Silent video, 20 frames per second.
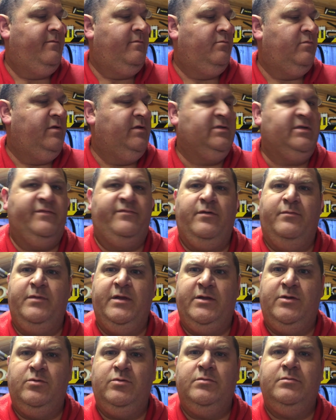where is it, from
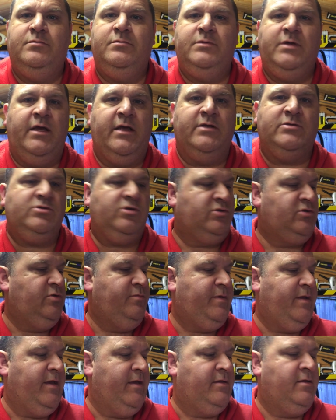Lidl? Yeah, it's not too
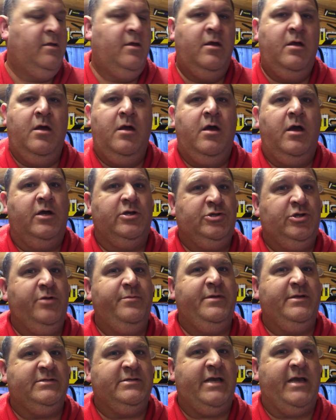bad.
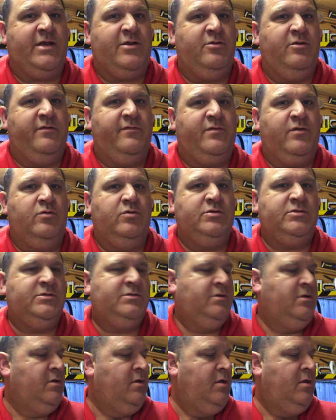Assuming it's accurate, of course.